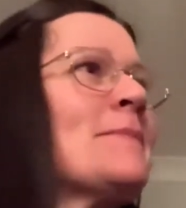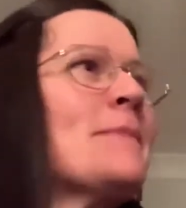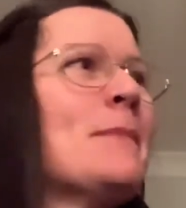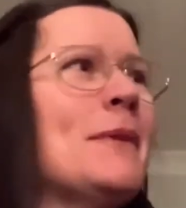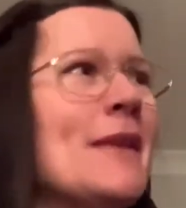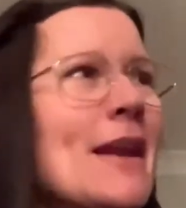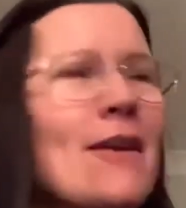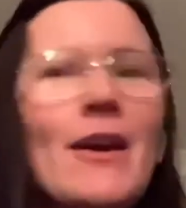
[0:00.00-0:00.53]

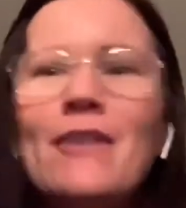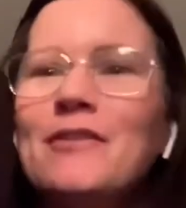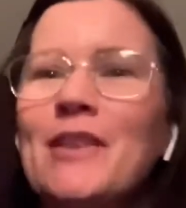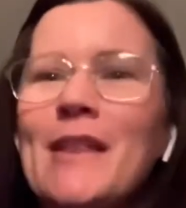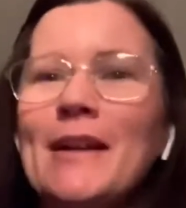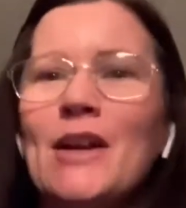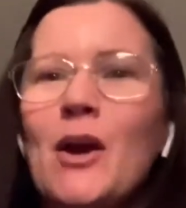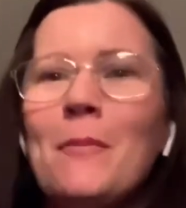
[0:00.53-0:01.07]
But then I have to
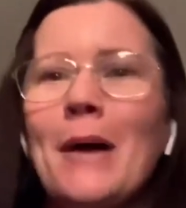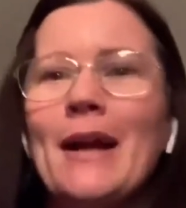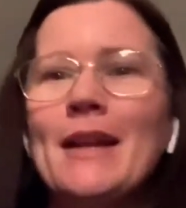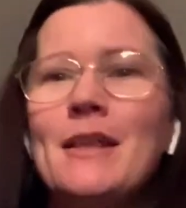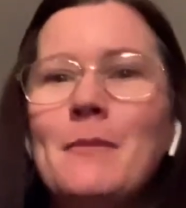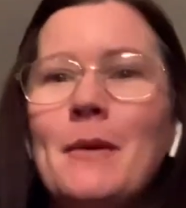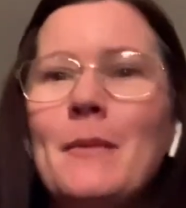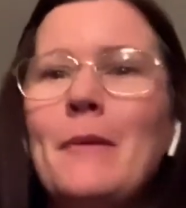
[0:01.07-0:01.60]
then go back in
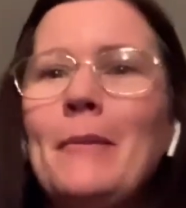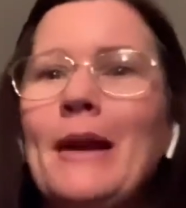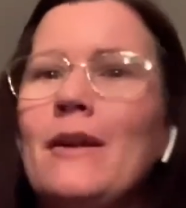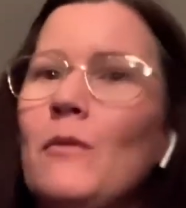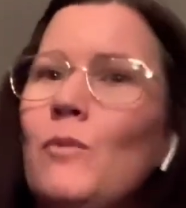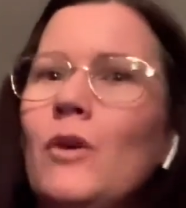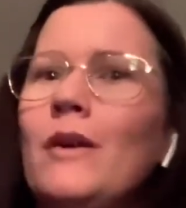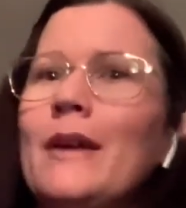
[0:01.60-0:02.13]
the memory bank
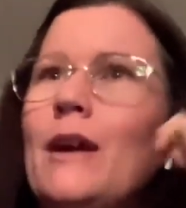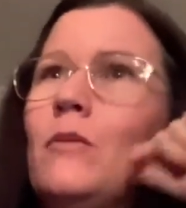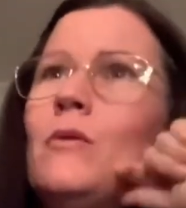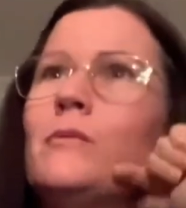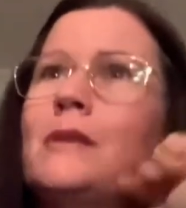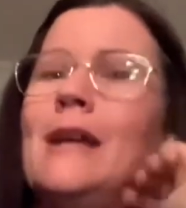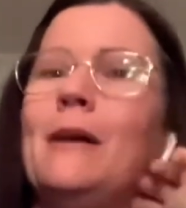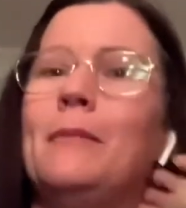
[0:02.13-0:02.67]
and work out what
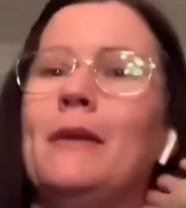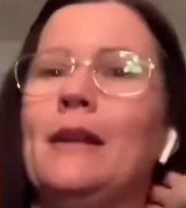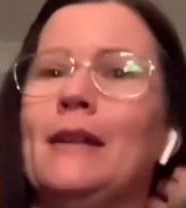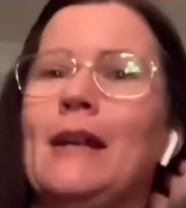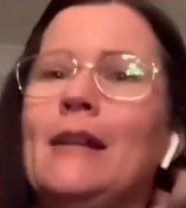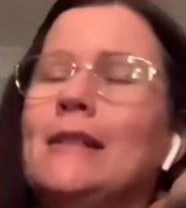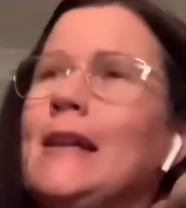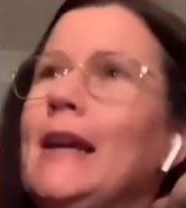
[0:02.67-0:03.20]
was happening
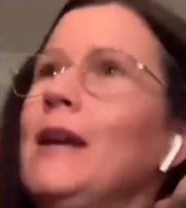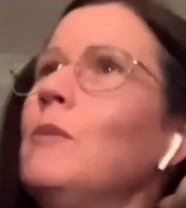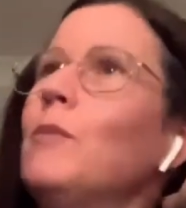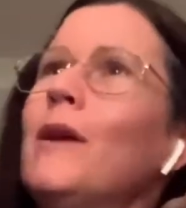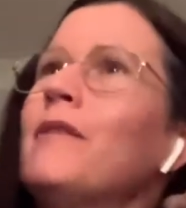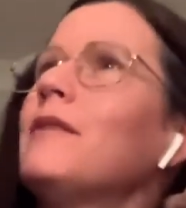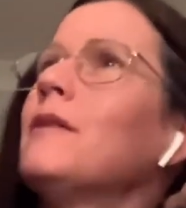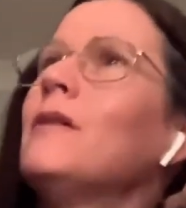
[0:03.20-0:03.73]
that day, and
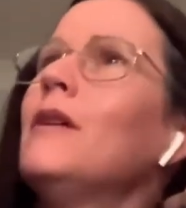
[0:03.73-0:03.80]
whether